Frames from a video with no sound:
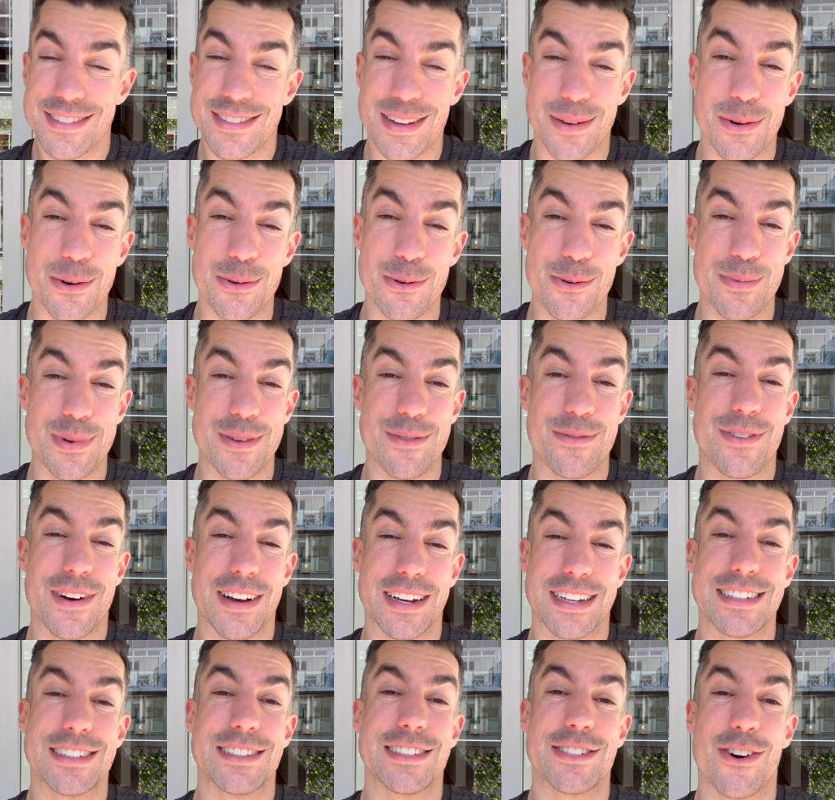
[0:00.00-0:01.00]
someone will be
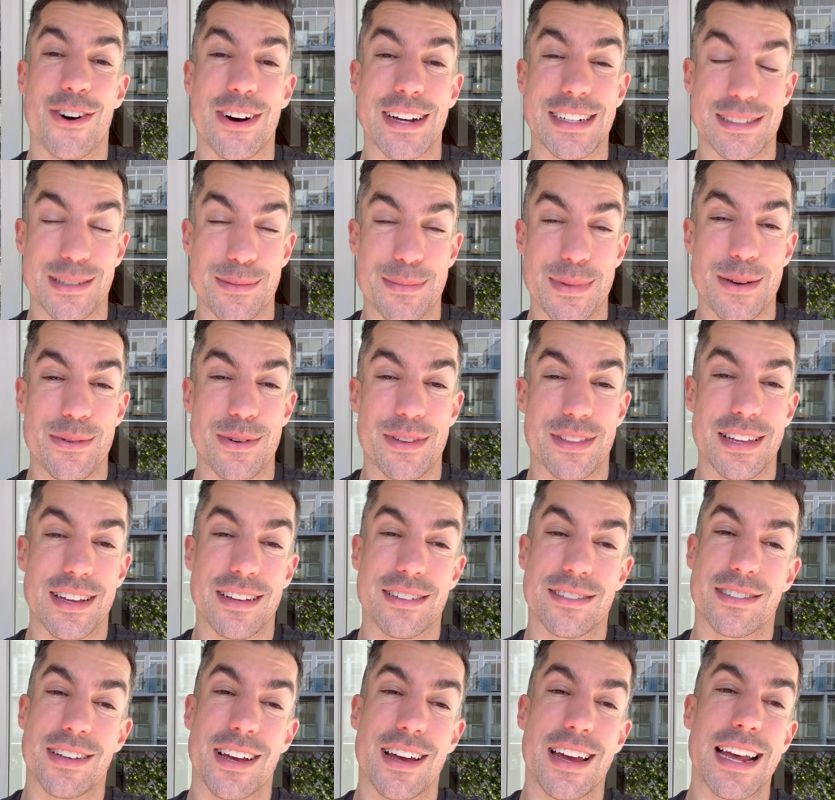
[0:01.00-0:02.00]
fucking dying to be with you.
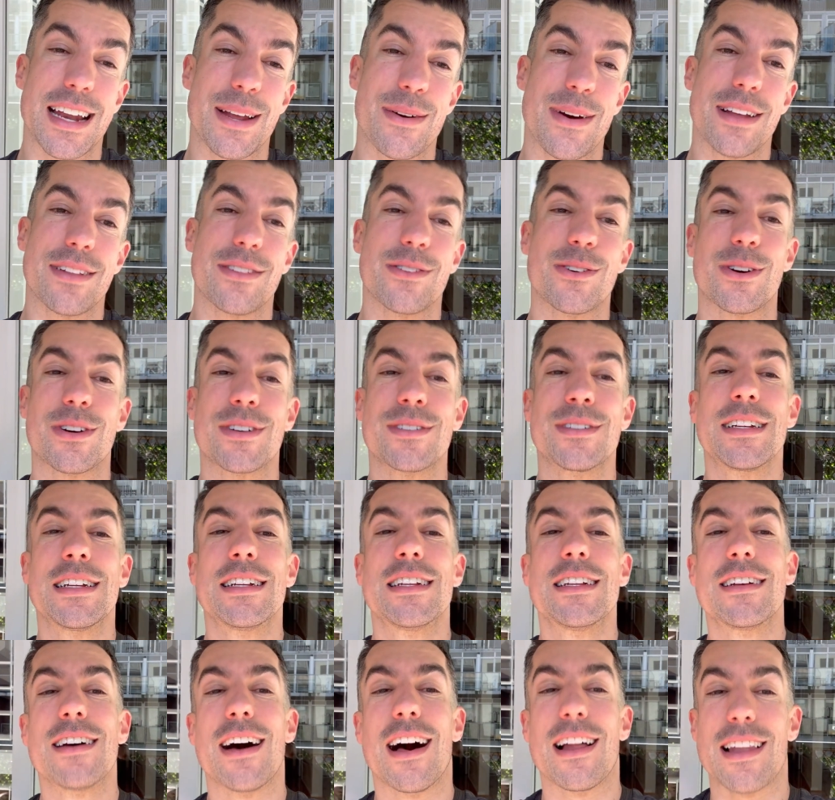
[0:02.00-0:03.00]
So anyway, look,
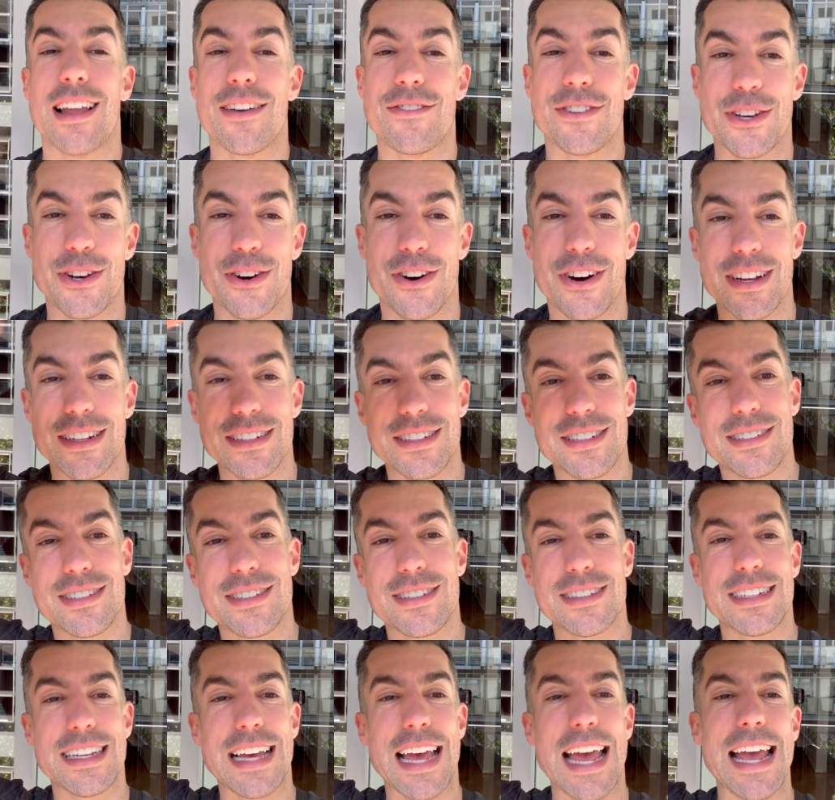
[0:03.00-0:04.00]
I love you
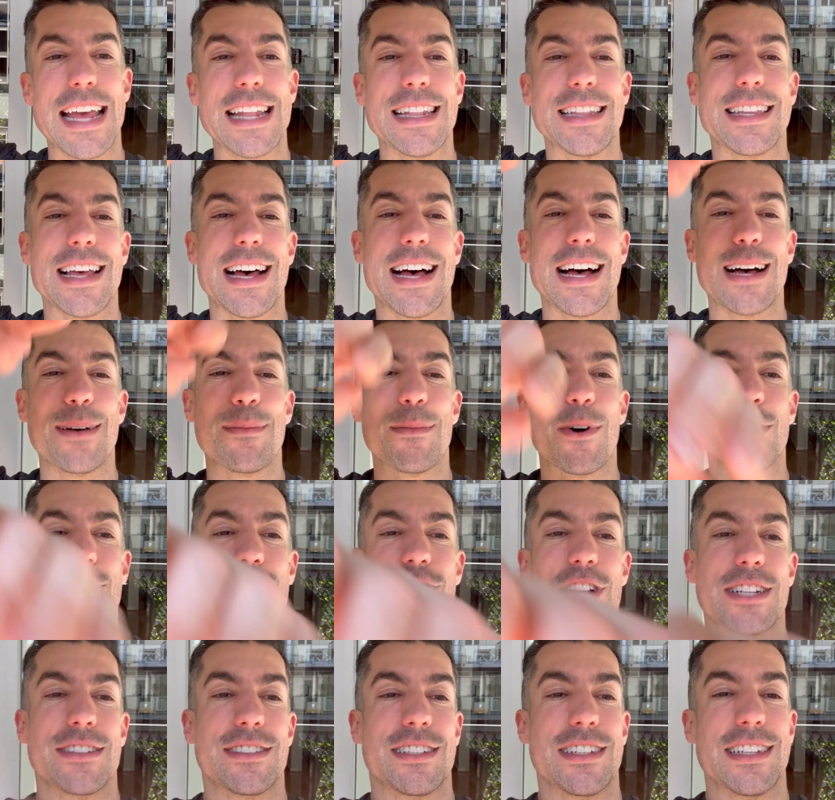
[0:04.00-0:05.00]
guys, and um, I'll
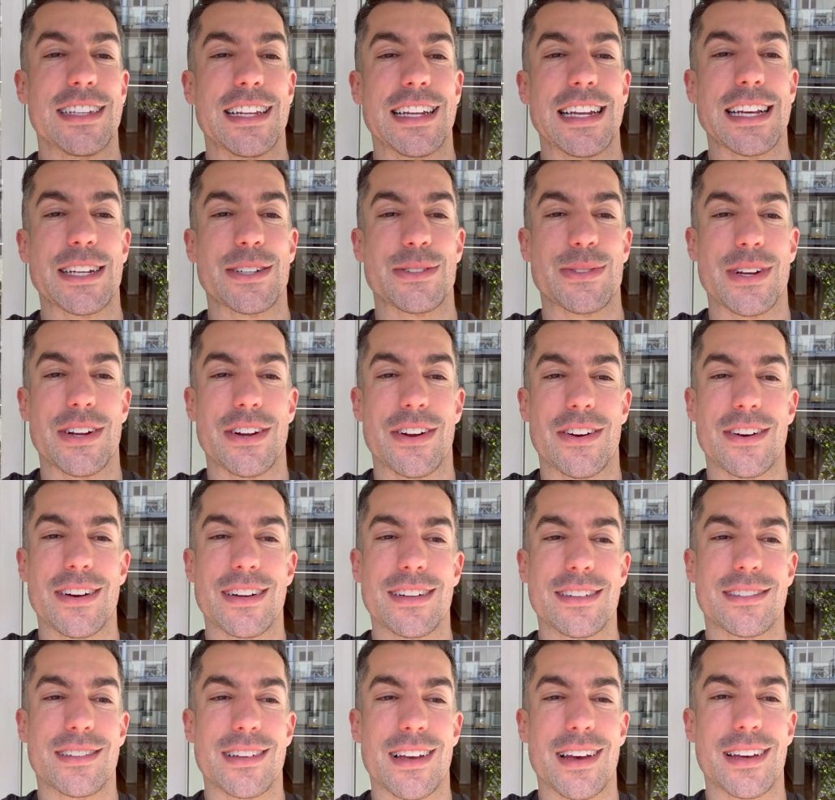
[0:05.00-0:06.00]
chat to you in the next one. All
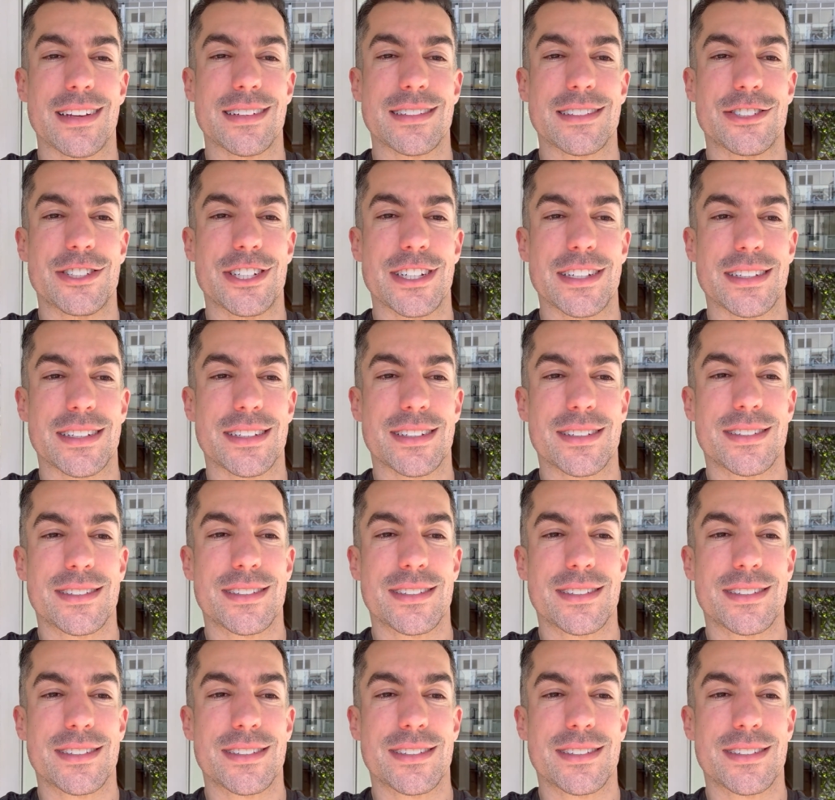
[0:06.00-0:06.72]
right, so cheers.